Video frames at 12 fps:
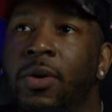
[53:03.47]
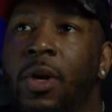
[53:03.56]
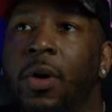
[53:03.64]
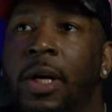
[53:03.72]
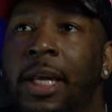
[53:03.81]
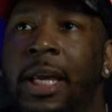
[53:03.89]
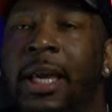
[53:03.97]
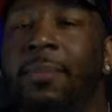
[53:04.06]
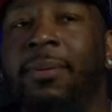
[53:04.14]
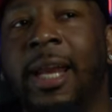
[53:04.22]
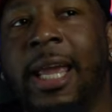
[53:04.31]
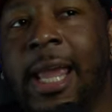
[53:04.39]
to, you know,
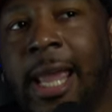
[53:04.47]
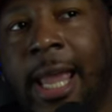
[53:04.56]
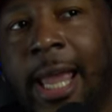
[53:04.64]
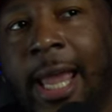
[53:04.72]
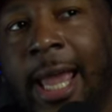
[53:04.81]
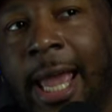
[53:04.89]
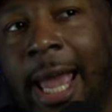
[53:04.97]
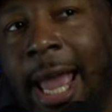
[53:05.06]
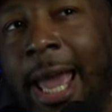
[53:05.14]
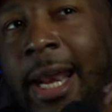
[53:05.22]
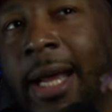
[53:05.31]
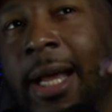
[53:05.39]
again play
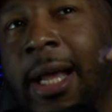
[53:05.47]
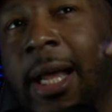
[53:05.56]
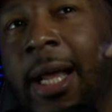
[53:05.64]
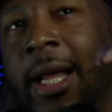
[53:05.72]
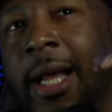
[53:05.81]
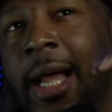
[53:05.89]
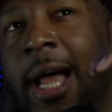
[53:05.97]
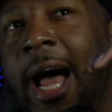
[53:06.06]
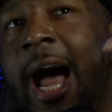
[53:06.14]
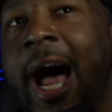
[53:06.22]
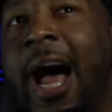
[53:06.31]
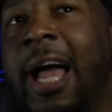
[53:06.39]
at a, a,
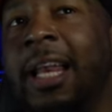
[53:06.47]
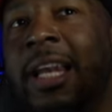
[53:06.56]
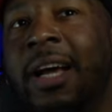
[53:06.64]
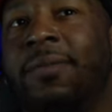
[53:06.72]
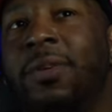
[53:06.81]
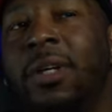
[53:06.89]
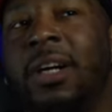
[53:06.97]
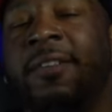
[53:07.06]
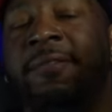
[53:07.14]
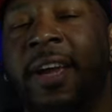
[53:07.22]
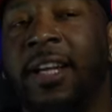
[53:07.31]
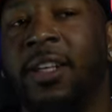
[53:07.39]
a high level
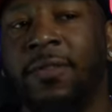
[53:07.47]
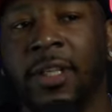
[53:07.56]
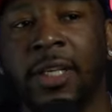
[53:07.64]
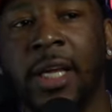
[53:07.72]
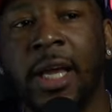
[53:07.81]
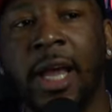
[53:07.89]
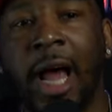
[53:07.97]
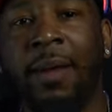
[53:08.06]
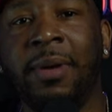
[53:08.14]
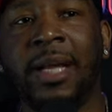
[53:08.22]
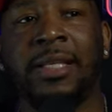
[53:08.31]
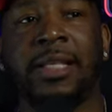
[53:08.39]
effectively.
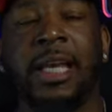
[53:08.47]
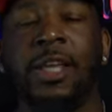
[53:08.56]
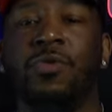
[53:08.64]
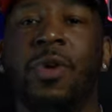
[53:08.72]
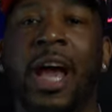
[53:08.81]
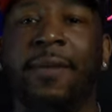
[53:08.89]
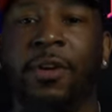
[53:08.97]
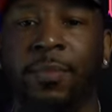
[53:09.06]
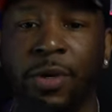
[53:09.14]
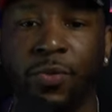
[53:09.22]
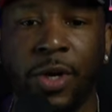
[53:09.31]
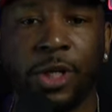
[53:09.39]
I'm not saying you
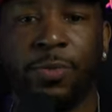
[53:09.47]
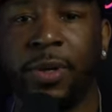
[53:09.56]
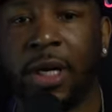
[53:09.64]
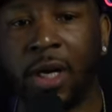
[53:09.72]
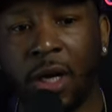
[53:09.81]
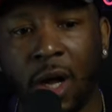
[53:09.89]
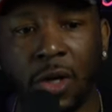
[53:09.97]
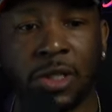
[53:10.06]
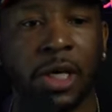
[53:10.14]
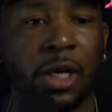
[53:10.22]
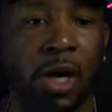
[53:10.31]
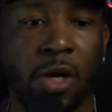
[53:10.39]
have to be rich, but it
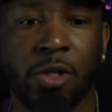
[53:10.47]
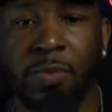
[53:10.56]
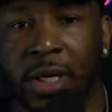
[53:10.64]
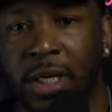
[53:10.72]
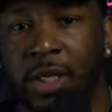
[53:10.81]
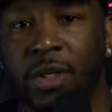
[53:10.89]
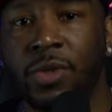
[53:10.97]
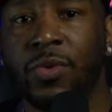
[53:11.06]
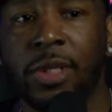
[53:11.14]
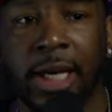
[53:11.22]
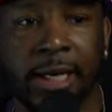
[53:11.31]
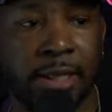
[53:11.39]
costs. It costs money to
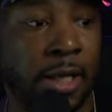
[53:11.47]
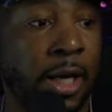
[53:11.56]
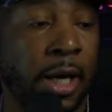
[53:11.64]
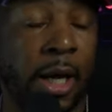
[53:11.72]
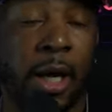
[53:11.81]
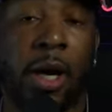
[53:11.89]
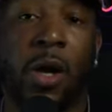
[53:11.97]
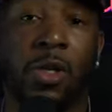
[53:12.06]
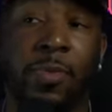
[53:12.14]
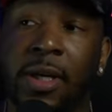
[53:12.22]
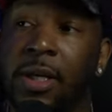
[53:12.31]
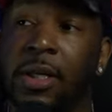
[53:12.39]
do dates. It
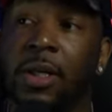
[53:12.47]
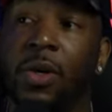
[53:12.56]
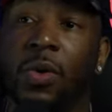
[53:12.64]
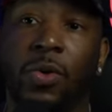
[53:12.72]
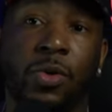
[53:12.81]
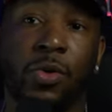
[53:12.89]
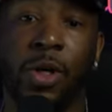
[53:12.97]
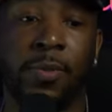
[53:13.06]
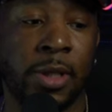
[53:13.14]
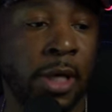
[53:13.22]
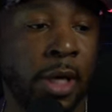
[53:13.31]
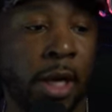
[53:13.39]
costs money to go on
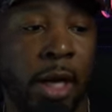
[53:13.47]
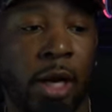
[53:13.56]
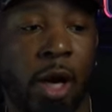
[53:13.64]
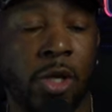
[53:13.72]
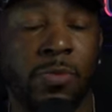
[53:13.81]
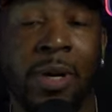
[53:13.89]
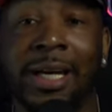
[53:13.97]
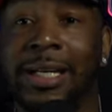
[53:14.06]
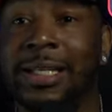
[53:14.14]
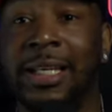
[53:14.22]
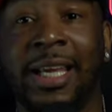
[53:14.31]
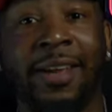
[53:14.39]
trips. It costs
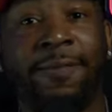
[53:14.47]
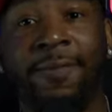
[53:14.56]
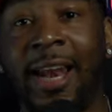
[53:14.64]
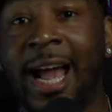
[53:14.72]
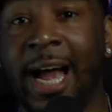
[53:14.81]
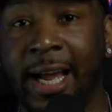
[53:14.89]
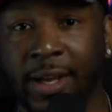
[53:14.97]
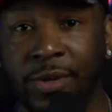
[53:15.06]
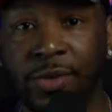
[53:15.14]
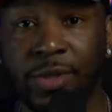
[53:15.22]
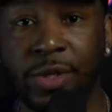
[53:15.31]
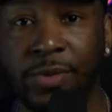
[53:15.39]
money to get fly.
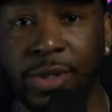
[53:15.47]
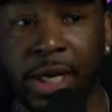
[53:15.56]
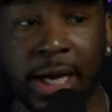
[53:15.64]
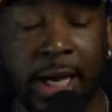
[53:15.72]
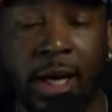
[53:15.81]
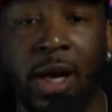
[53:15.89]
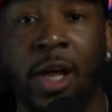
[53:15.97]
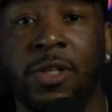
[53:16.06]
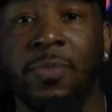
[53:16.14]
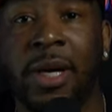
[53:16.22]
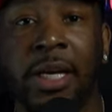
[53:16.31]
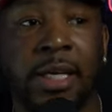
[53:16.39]
You see what I'm saying? It
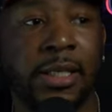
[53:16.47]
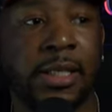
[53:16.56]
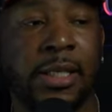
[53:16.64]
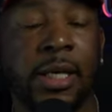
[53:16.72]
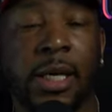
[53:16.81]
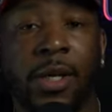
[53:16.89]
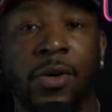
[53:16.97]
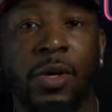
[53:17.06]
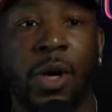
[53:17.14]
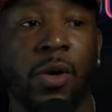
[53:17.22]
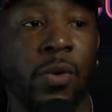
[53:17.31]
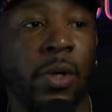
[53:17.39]
costs money to
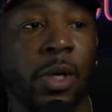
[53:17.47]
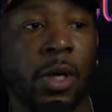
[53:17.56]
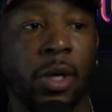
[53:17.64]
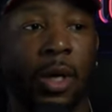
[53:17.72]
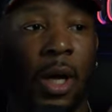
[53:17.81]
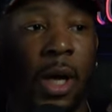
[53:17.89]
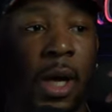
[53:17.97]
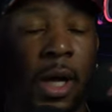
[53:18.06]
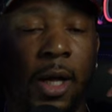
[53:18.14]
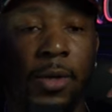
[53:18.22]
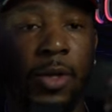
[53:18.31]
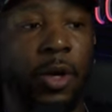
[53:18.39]
you know,
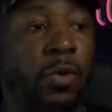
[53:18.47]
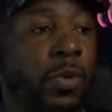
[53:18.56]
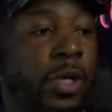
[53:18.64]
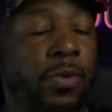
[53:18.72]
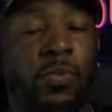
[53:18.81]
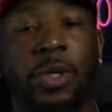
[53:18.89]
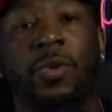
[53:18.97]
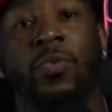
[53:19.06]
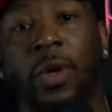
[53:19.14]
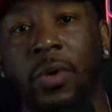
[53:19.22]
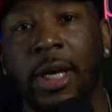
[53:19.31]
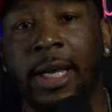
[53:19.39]
uh, you know, with the,
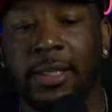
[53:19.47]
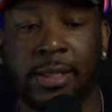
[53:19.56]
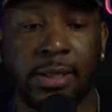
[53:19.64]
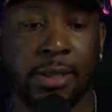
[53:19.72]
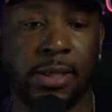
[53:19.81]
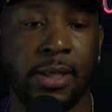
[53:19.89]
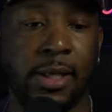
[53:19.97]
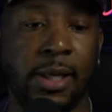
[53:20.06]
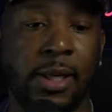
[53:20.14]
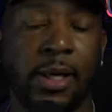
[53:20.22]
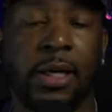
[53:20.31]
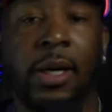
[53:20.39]
with the Rolexes and
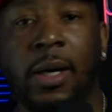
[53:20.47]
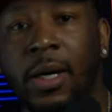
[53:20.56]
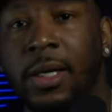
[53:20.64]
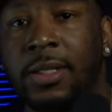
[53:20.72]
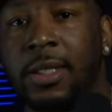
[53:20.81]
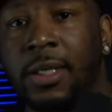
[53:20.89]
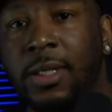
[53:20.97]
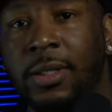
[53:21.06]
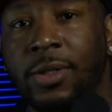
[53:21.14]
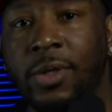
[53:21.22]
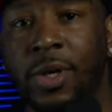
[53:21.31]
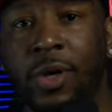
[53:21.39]
the, and the cars
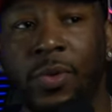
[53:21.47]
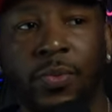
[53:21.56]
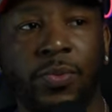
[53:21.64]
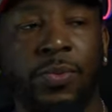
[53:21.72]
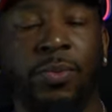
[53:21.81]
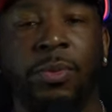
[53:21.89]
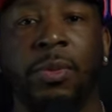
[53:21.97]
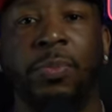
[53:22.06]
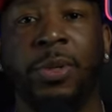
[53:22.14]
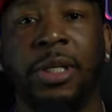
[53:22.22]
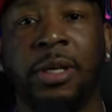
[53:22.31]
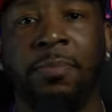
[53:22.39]
and you know,
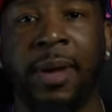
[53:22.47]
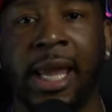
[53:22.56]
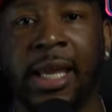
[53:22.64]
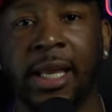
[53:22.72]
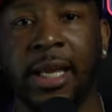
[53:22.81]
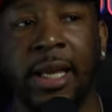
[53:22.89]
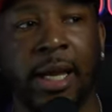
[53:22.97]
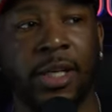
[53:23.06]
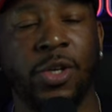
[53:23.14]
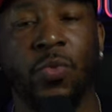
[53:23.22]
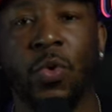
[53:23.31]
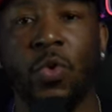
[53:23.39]
put the bait in,
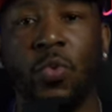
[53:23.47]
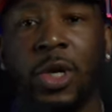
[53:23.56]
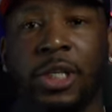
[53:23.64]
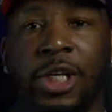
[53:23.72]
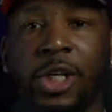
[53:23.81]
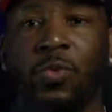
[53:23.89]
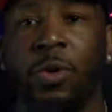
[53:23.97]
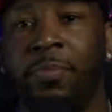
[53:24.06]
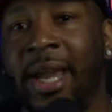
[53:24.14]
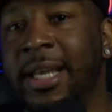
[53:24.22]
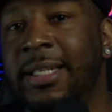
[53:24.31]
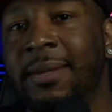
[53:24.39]
and to woo with chicks
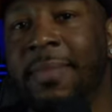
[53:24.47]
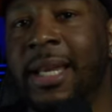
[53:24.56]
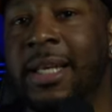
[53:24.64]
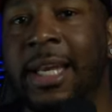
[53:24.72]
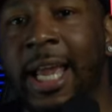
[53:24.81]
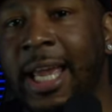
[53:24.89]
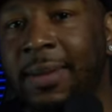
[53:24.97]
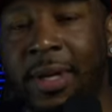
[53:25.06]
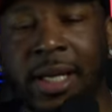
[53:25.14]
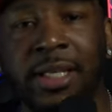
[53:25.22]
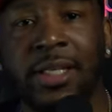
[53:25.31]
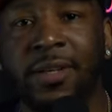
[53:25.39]
with bait to make the
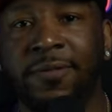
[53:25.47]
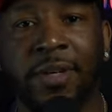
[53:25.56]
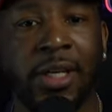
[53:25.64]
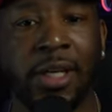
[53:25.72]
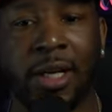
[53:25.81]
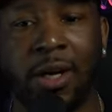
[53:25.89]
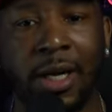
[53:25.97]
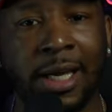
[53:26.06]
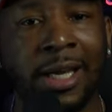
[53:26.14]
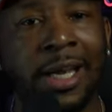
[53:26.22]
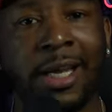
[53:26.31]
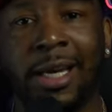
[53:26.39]
game easier for you and
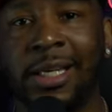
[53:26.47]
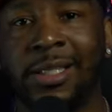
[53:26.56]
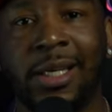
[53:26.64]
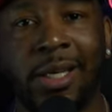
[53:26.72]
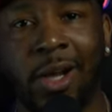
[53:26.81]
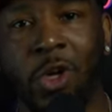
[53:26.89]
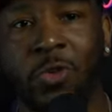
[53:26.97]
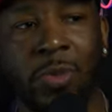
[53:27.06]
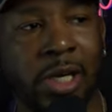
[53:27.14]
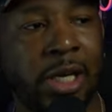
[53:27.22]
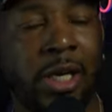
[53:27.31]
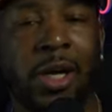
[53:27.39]
all that. That shit
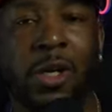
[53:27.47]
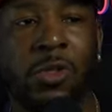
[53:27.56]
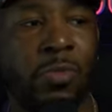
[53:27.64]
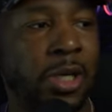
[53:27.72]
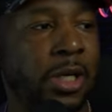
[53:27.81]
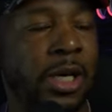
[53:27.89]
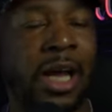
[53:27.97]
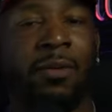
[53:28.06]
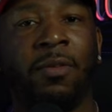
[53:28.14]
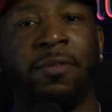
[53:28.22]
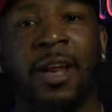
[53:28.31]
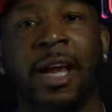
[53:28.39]
costs money. It costs money
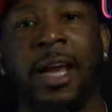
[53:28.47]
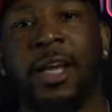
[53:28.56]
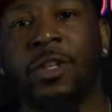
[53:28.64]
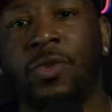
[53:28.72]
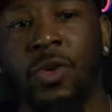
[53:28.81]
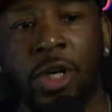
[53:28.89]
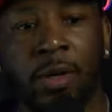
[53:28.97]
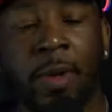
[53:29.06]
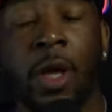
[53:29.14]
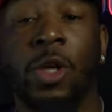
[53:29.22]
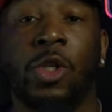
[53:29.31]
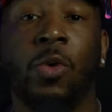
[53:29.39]
to have a fly ass
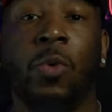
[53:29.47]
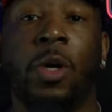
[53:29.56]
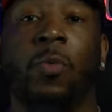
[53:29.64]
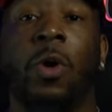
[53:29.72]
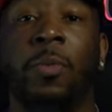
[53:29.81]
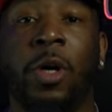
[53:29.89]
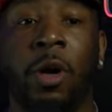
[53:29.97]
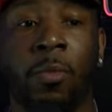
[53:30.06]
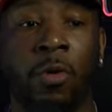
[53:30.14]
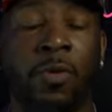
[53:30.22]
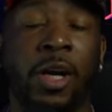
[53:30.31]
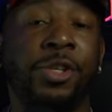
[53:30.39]
crib so when a woman
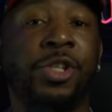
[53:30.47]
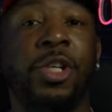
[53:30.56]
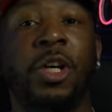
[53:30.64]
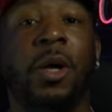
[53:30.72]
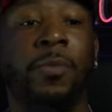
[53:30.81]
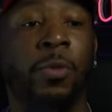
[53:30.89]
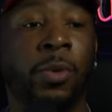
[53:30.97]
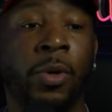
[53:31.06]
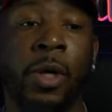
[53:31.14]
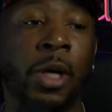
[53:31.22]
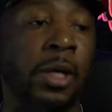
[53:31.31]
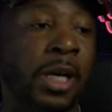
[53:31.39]
come over there, she
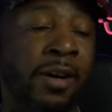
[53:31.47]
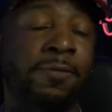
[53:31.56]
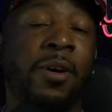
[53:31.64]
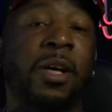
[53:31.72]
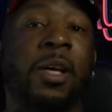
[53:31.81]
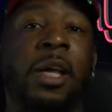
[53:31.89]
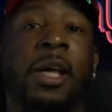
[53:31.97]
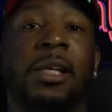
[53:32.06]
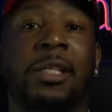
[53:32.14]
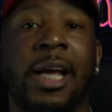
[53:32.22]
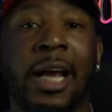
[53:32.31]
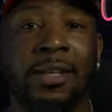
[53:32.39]
comfortable. That fucking
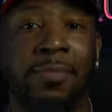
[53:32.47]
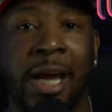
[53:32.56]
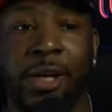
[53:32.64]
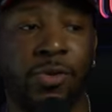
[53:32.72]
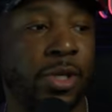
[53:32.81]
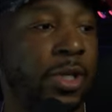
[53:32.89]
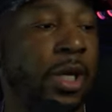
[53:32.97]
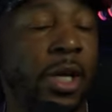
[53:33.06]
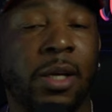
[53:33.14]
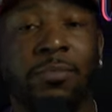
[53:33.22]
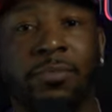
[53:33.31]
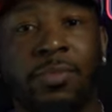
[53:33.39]
king size mattress